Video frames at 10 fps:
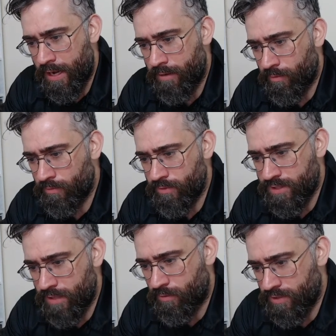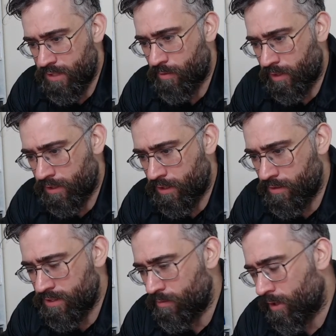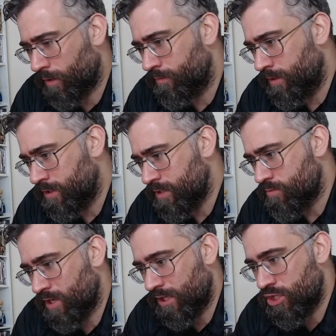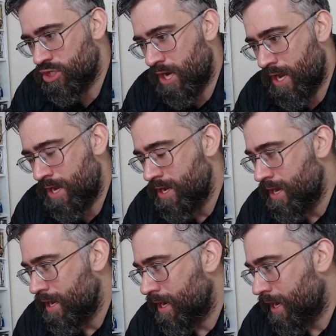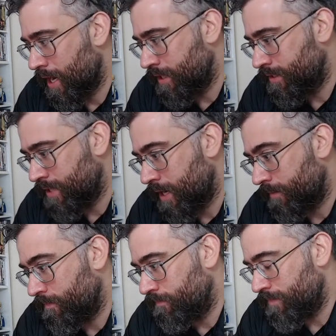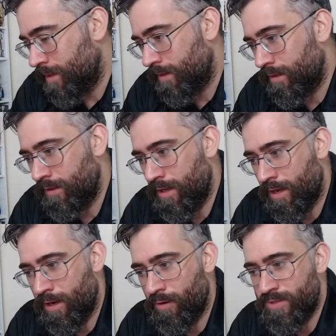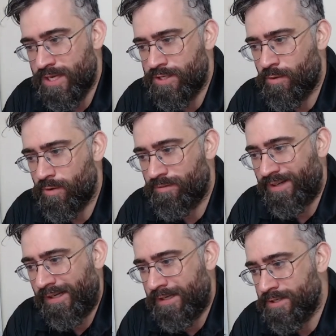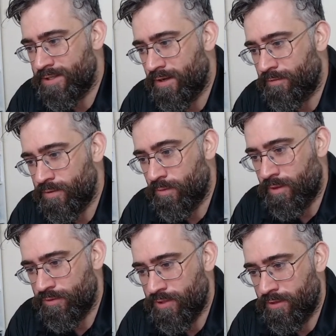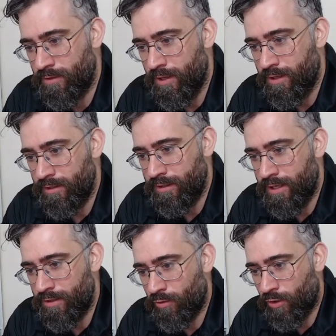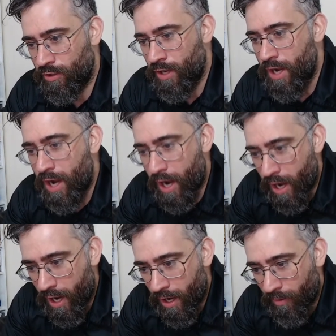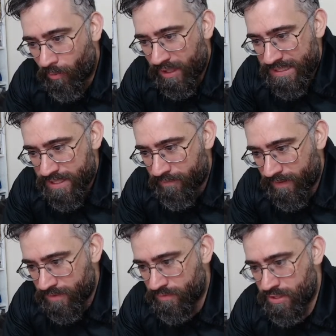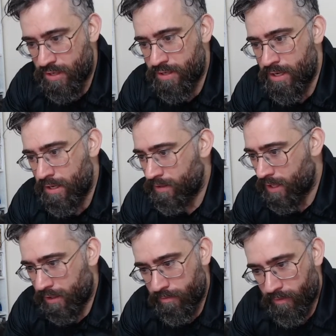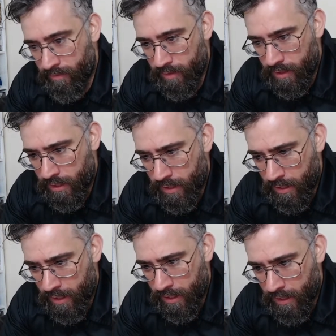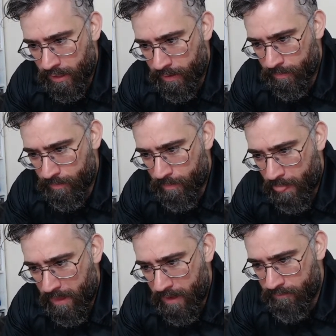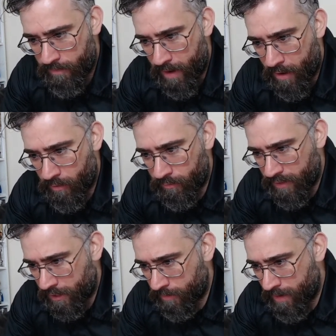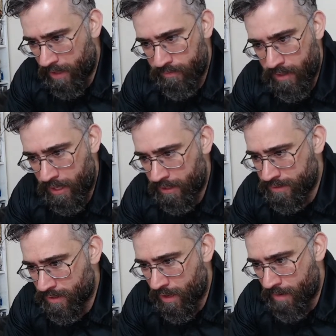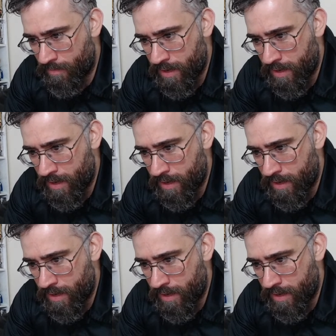we'll see what we can do, see what I can share, and I always get told off for leaking stuff as well. So not good. Wikizam, thanks for sharing. Thank you, brother. Heavy Barrel, thank you, man. Anytime.